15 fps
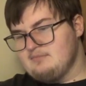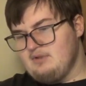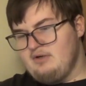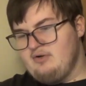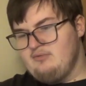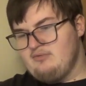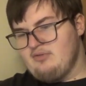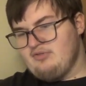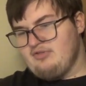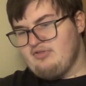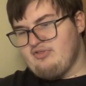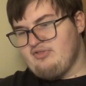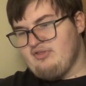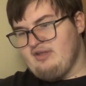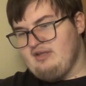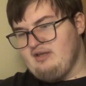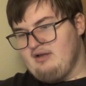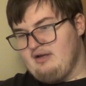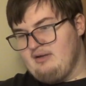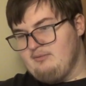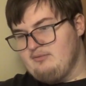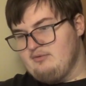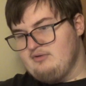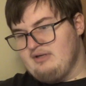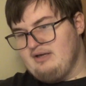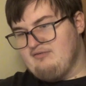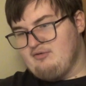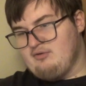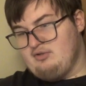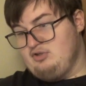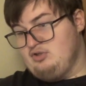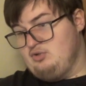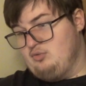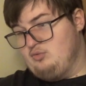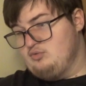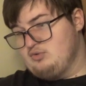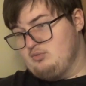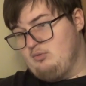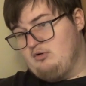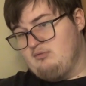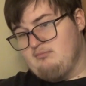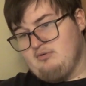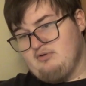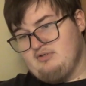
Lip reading: I don't think I would ever use one per